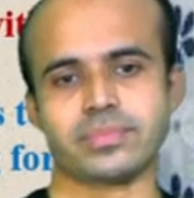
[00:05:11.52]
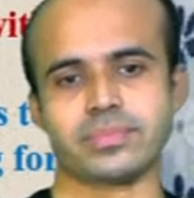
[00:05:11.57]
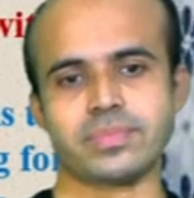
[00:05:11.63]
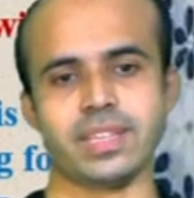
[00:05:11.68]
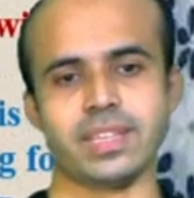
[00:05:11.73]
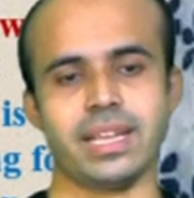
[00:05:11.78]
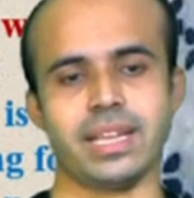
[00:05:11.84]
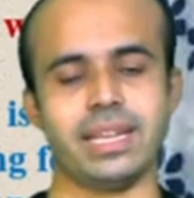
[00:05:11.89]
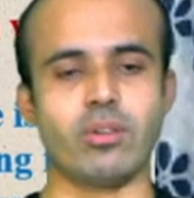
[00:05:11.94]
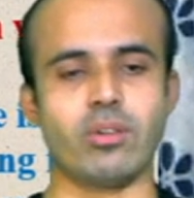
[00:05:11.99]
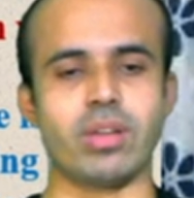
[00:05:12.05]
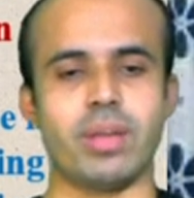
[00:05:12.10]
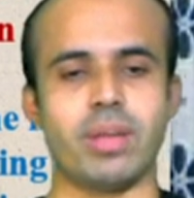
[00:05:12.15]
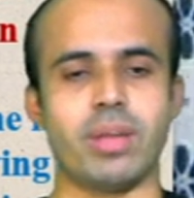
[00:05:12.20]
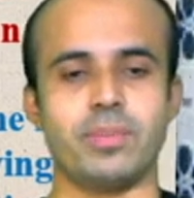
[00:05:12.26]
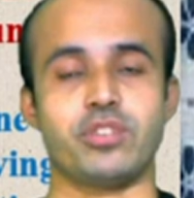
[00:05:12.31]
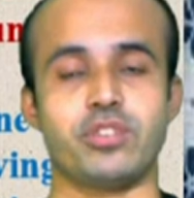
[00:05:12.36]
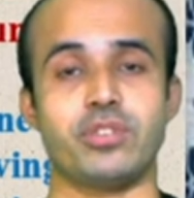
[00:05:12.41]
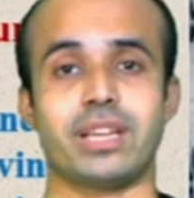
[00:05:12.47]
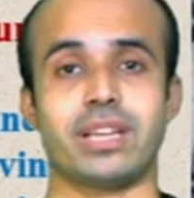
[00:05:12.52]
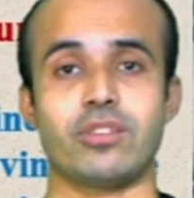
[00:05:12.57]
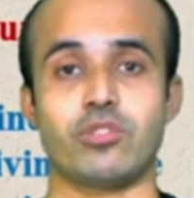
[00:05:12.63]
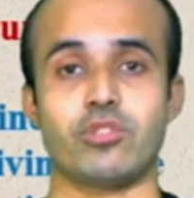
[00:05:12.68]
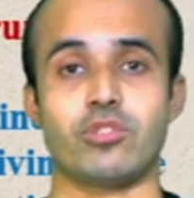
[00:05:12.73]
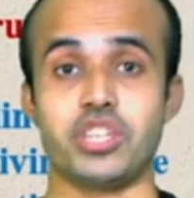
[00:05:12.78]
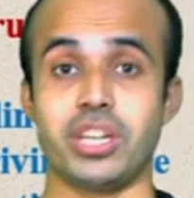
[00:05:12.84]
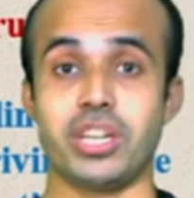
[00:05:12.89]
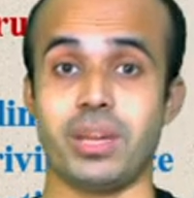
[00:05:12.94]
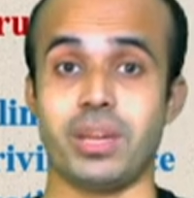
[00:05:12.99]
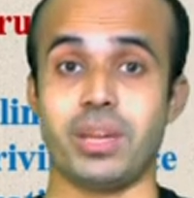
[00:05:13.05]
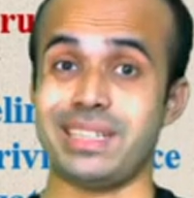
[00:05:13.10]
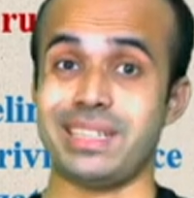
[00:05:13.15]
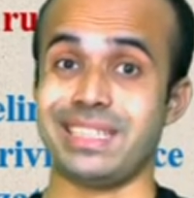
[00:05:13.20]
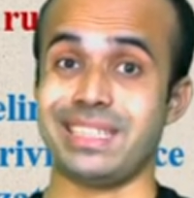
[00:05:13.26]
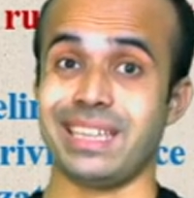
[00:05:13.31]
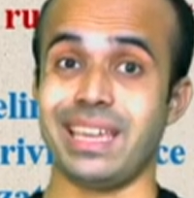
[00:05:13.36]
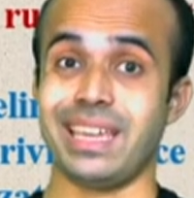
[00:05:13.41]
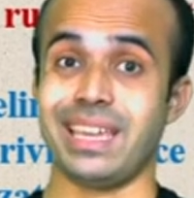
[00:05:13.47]
Now coming to the question number
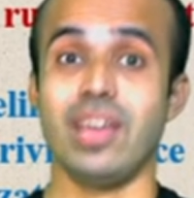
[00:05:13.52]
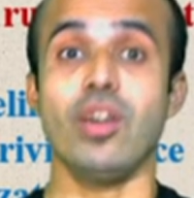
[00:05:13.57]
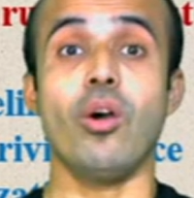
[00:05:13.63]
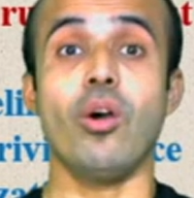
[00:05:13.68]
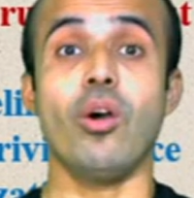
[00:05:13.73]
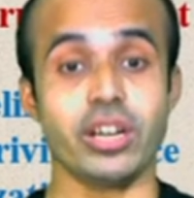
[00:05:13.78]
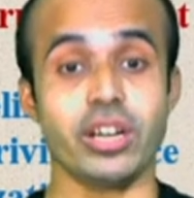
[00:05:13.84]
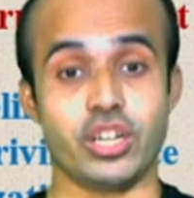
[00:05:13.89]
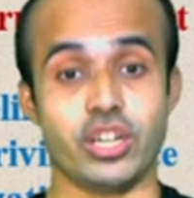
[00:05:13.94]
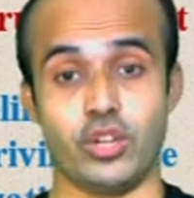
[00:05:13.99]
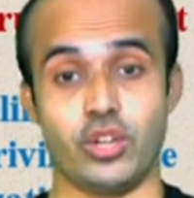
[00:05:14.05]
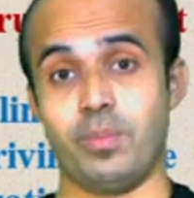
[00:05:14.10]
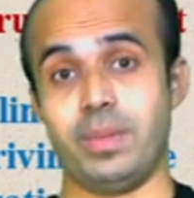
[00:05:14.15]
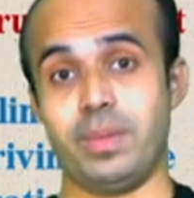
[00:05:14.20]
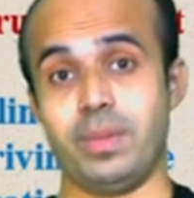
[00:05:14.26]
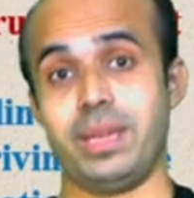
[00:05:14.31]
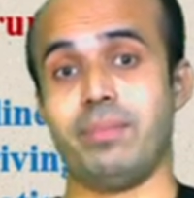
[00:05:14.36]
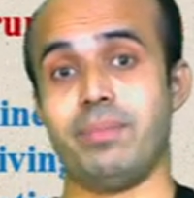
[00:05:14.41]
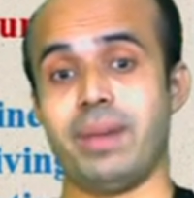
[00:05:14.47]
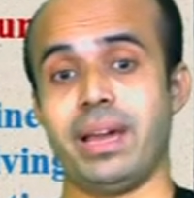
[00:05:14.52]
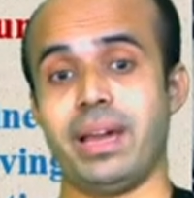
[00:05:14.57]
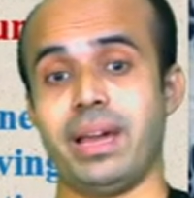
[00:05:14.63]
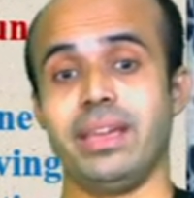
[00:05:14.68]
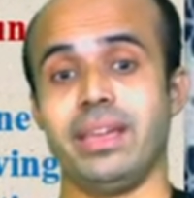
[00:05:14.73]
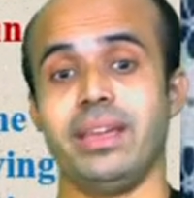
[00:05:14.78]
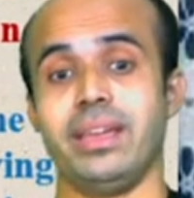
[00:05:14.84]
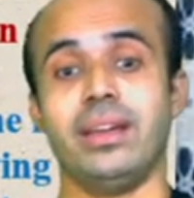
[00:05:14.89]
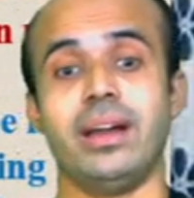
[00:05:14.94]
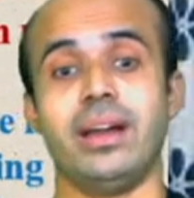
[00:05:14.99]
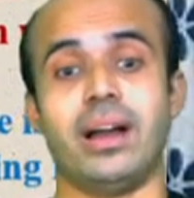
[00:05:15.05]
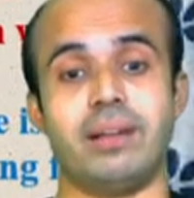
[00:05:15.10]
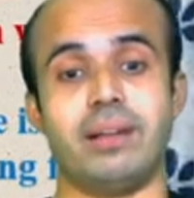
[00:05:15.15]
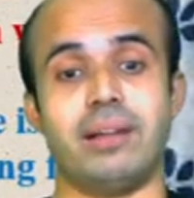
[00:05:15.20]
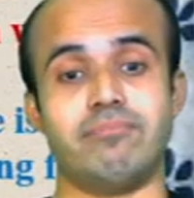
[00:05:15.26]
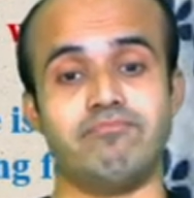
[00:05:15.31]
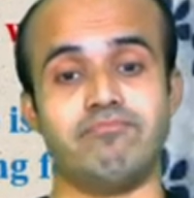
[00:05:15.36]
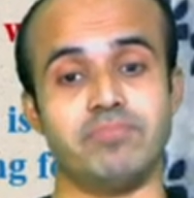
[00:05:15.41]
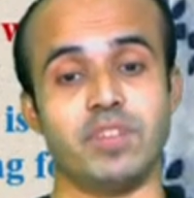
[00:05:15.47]
C, what do you mean by
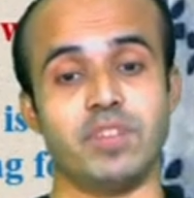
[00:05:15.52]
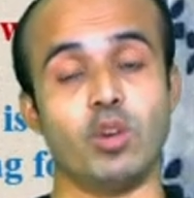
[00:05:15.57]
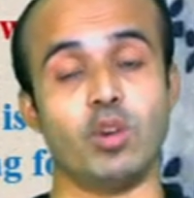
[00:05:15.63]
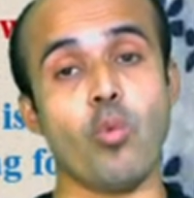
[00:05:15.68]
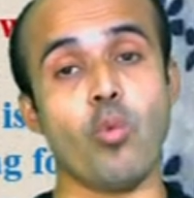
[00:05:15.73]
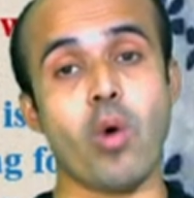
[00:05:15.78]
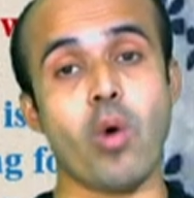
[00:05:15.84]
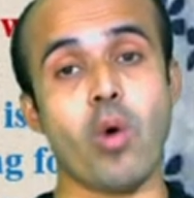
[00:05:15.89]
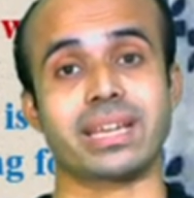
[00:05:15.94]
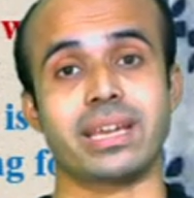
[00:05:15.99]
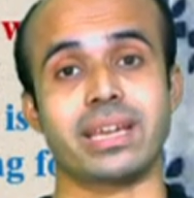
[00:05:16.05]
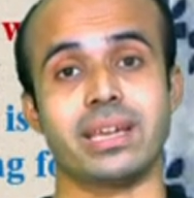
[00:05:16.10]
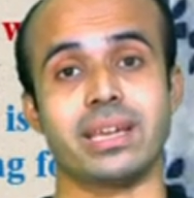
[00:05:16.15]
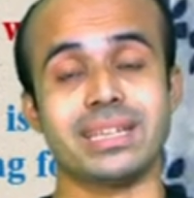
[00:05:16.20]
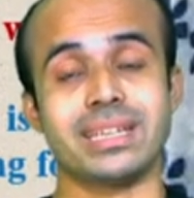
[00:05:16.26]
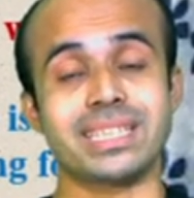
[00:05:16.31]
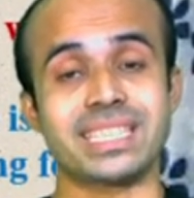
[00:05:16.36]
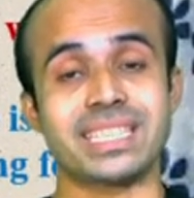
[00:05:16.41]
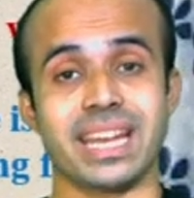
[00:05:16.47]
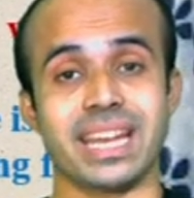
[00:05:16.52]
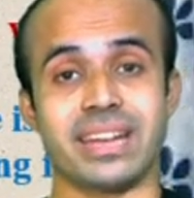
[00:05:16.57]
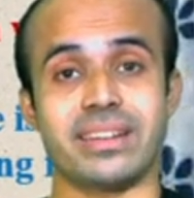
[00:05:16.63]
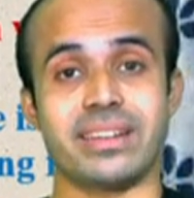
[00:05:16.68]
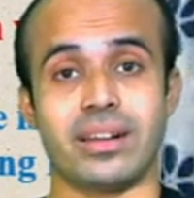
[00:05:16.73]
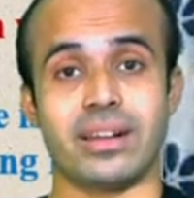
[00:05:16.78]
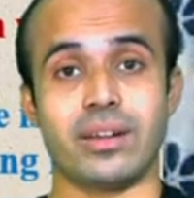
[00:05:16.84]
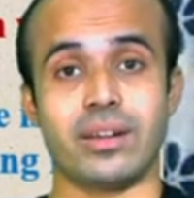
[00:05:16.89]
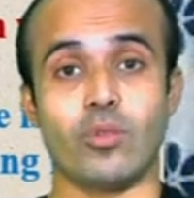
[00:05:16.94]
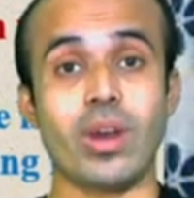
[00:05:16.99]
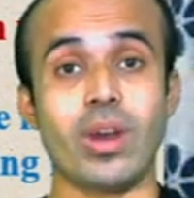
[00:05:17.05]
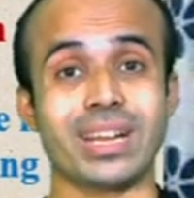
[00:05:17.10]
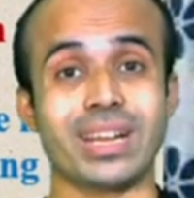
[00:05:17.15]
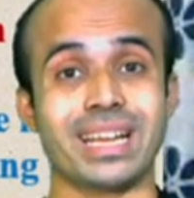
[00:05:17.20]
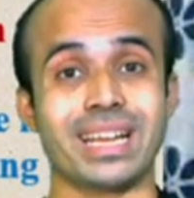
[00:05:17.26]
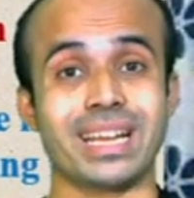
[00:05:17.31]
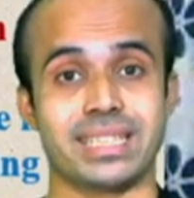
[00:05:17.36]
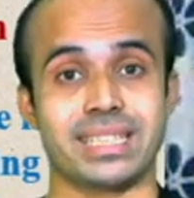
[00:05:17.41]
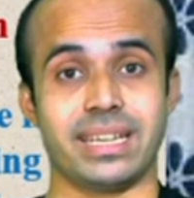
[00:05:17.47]
worker-centered
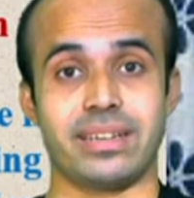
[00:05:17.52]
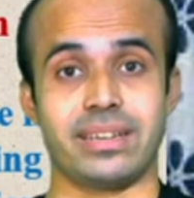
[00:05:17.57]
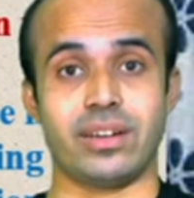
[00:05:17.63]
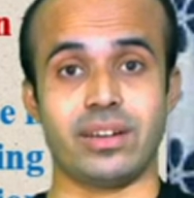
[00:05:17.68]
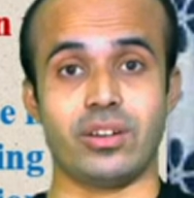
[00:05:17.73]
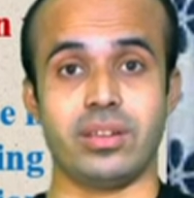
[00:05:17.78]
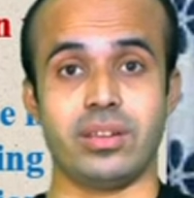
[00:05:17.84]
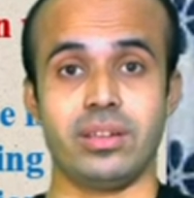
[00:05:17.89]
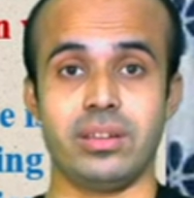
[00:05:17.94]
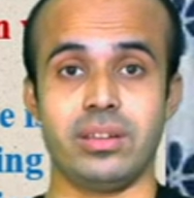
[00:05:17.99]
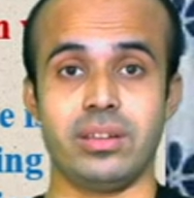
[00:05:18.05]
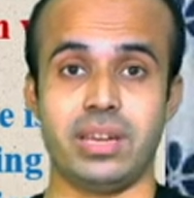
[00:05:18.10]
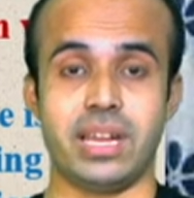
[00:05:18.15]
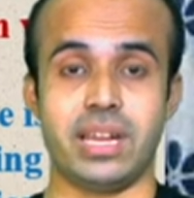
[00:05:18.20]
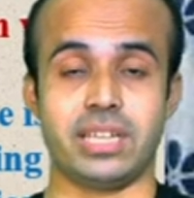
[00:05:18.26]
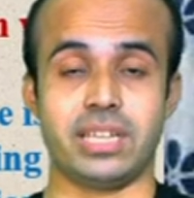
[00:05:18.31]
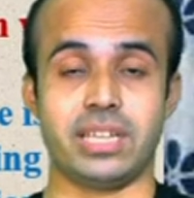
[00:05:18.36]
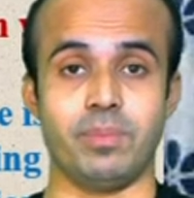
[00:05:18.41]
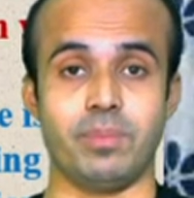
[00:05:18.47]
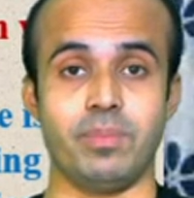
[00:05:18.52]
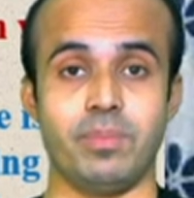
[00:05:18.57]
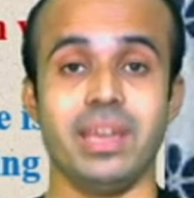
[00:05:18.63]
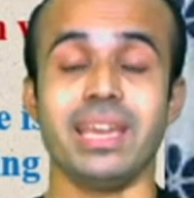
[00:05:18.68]
leadership?